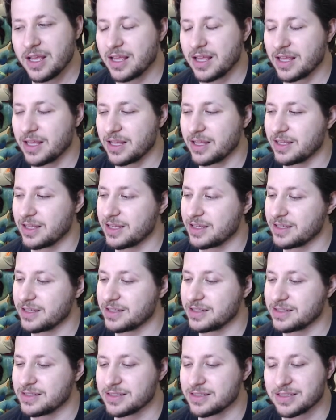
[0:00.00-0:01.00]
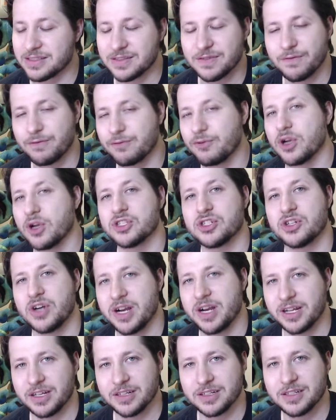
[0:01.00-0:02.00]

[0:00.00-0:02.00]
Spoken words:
is frustrating.